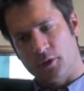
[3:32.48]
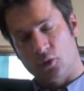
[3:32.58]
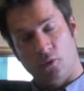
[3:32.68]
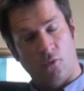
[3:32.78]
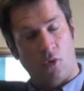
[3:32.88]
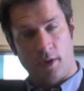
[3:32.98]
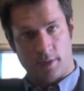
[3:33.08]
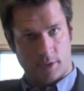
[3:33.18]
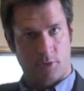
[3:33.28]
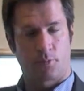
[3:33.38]
to avoid
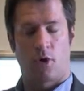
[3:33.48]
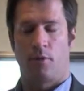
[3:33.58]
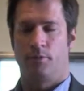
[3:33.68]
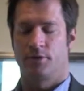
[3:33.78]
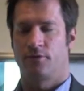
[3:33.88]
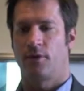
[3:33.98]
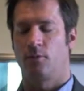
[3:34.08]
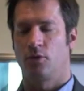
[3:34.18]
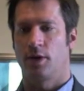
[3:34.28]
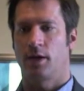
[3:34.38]
such problems as a
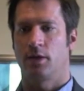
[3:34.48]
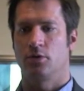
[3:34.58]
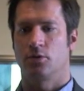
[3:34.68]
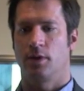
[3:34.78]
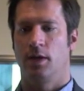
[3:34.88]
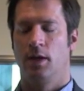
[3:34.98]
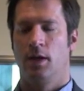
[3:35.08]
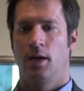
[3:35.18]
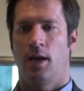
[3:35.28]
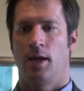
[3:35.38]
femoral neck injury
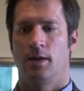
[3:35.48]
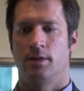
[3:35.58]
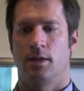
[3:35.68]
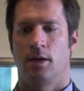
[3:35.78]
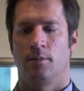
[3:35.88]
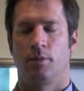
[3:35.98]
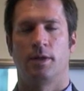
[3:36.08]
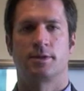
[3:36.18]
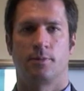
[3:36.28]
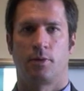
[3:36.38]
and
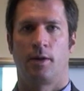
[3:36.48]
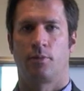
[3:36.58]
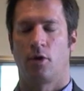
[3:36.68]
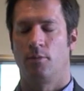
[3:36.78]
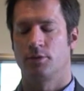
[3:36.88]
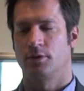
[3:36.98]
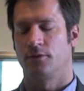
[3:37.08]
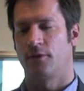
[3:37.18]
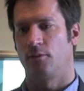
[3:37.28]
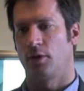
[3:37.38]
blood supply problems to the
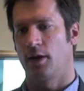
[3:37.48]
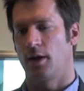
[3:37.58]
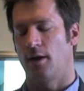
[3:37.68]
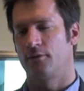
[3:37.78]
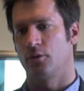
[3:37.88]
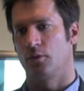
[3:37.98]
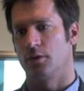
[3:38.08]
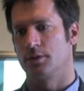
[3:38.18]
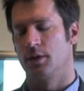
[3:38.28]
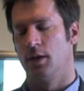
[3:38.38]
femoral head
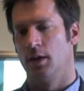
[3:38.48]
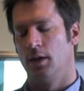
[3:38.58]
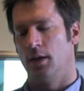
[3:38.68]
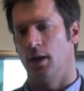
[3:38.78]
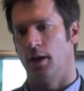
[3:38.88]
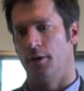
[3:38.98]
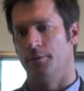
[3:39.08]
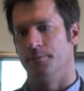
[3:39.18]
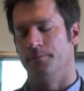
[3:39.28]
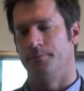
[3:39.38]
afterwards.
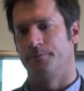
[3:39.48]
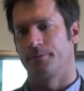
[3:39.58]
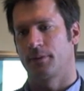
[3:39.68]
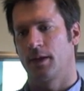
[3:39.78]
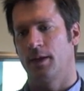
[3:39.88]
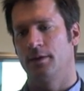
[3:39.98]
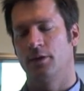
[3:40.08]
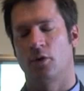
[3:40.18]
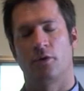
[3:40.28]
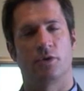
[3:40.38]
And
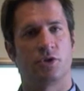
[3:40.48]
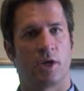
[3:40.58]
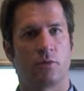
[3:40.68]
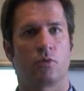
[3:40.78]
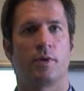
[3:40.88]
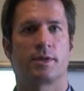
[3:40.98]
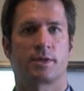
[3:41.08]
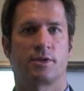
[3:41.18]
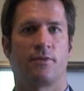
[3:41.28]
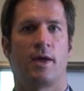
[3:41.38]
then there are the general
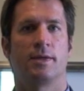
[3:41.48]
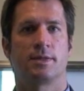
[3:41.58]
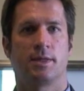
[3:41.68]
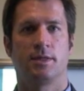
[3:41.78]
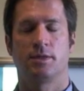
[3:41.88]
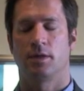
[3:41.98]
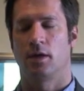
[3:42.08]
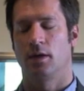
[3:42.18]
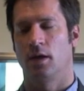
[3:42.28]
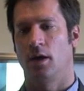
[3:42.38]
risks of
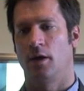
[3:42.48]
anesthesia,